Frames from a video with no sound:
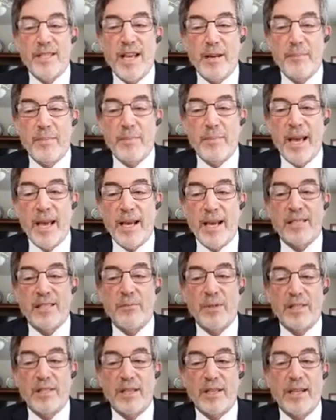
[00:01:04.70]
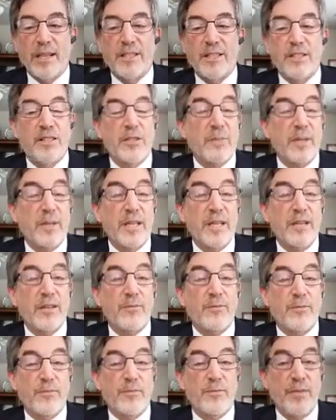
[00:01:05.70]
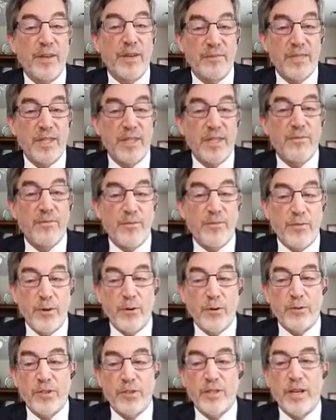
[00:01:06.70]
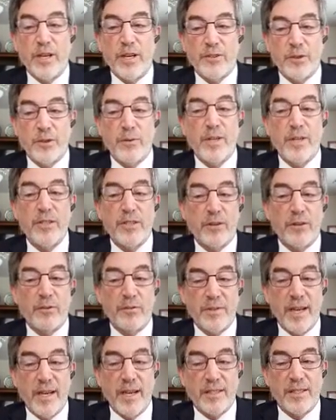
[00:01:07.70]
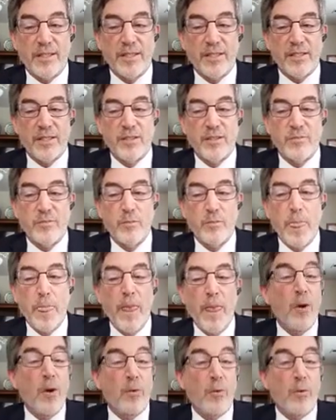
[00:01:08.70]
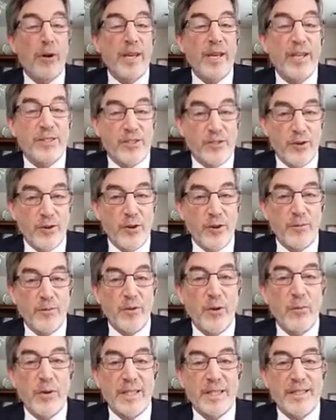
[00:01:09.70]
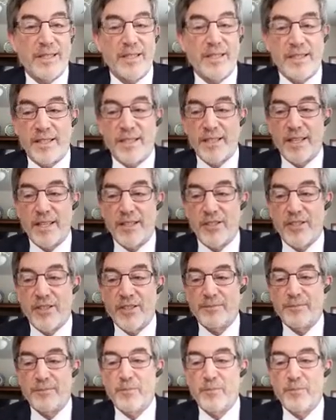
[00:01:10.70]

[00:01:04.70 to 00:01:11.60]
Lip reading: Ken Paxton was elected to be the 51st Attorney General of Texas, where he has served with distinction.